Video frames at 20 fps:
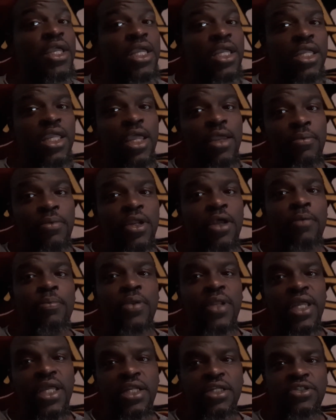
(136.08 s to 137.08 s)
He came in there,
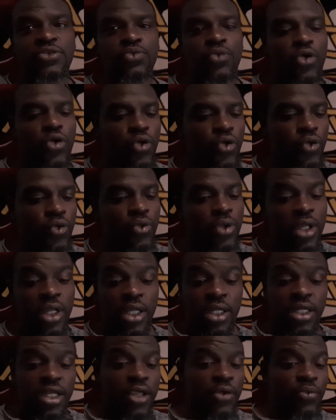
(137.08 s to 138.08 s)
played his role.
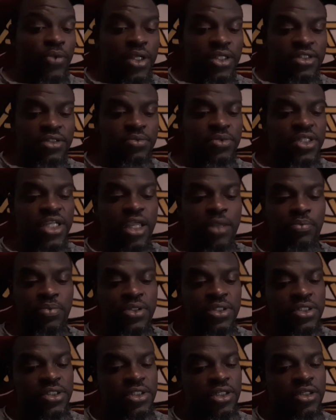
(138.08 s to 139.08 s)
They won some
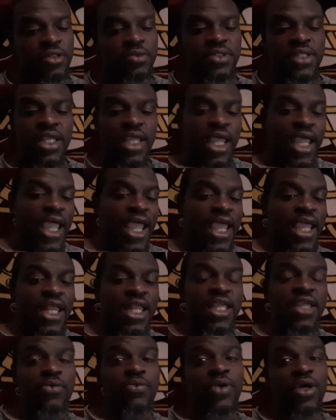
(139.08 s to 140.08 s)
championships, and
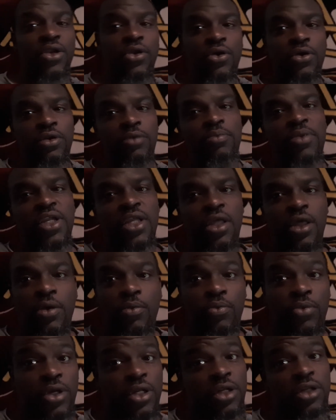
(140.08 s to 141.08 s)
he went on to become
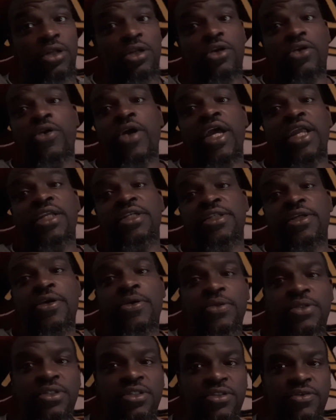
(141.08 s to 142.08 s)
one of the greatest
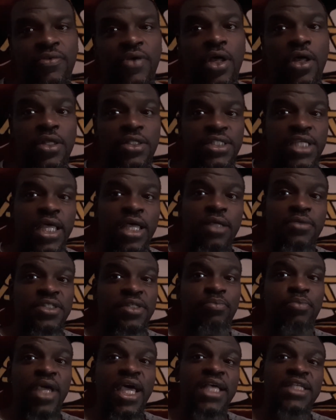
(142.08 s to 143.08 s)
coaches of all times in
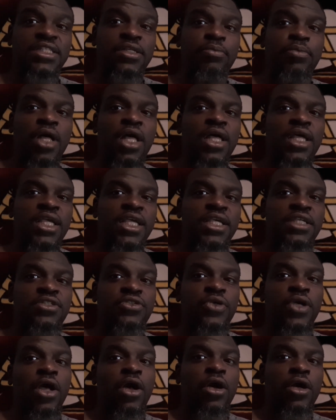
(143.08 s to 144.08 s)
basketball
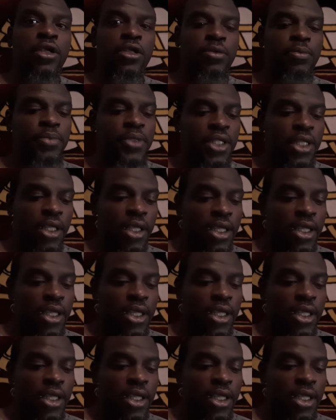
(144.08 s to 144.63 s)
history, arguably.